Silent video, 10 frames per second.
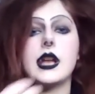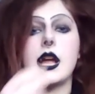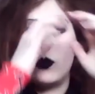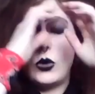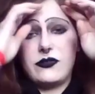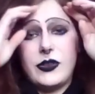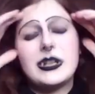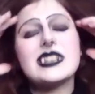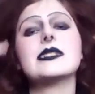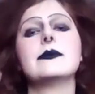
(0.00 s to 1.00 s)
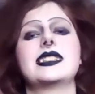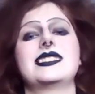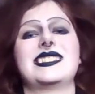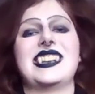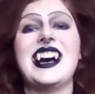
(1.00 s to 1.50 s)
Now, what feminism
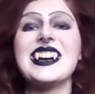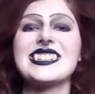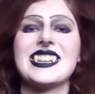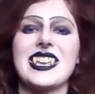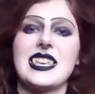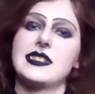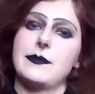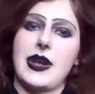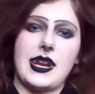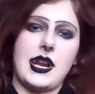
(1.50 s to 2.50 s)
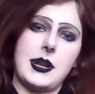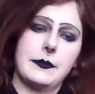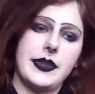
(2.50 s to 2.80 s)
is not is man-hating.